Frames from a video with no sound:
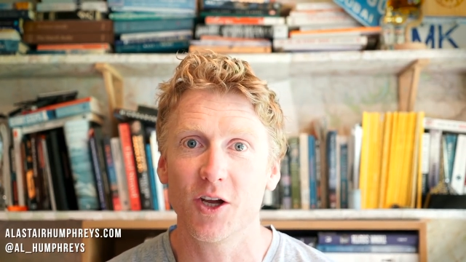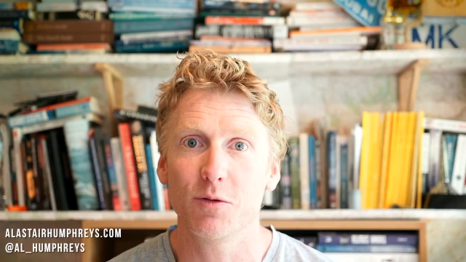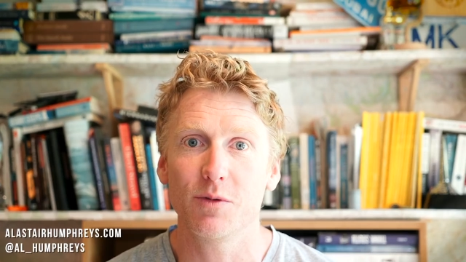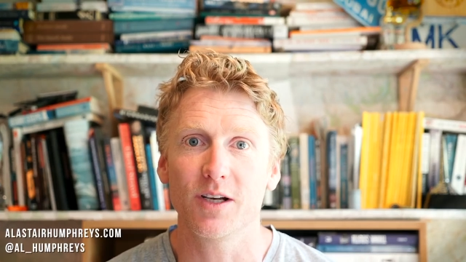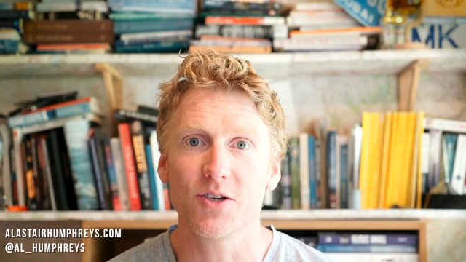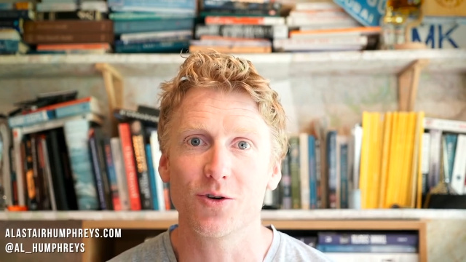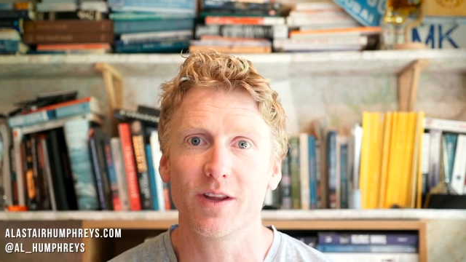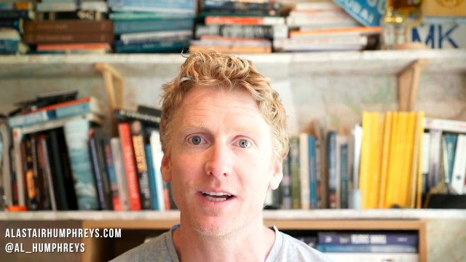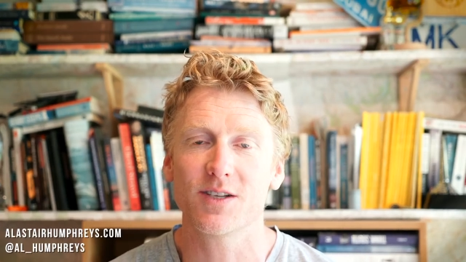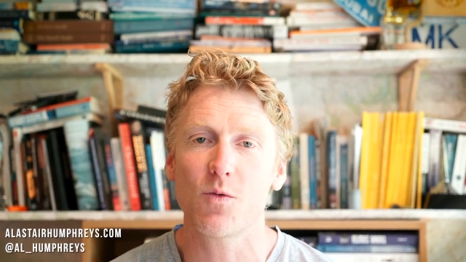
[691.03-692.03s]
I hope you'll enjoy
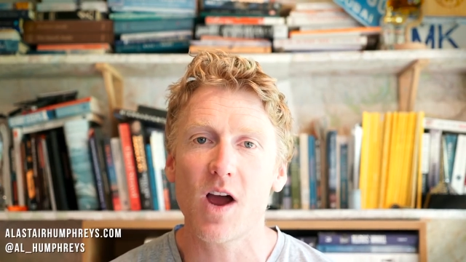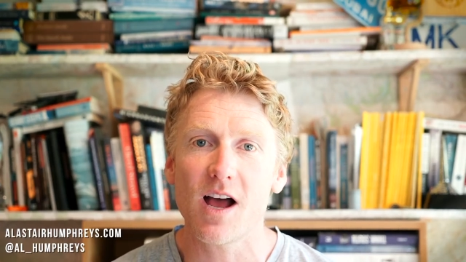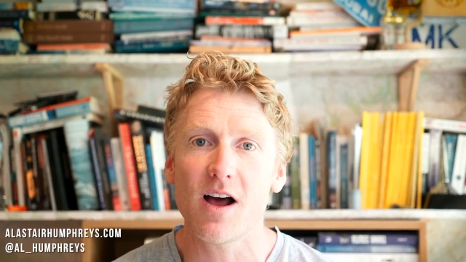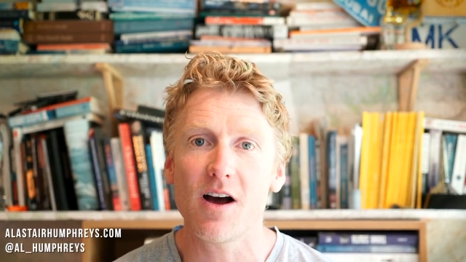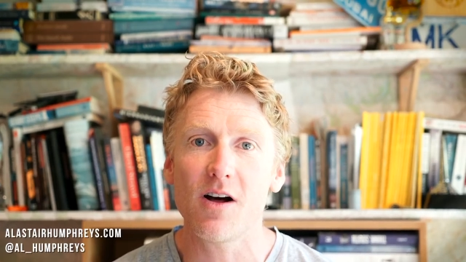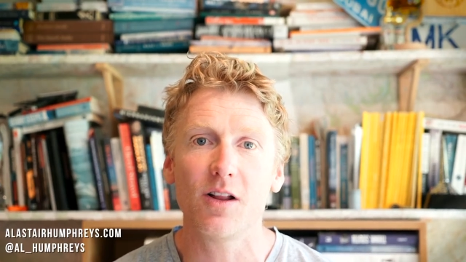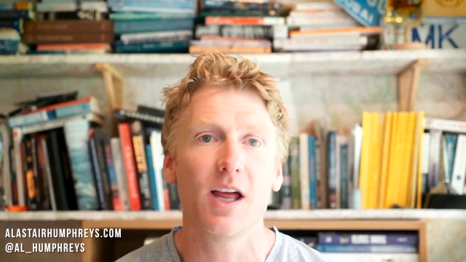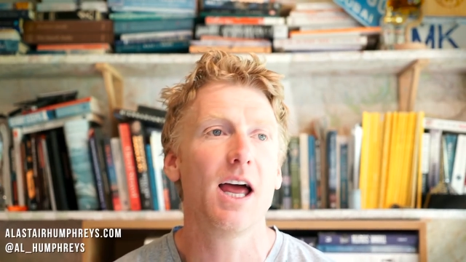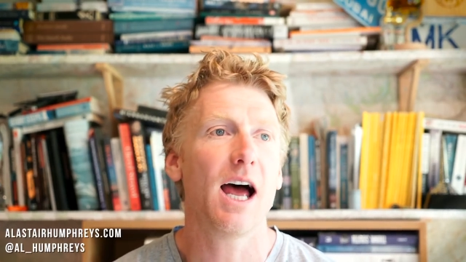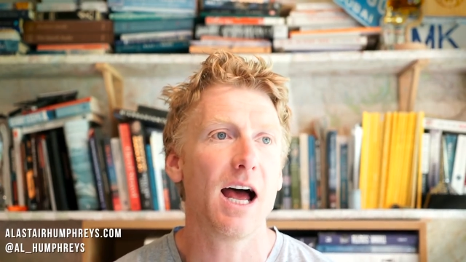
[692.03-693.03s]
that as well.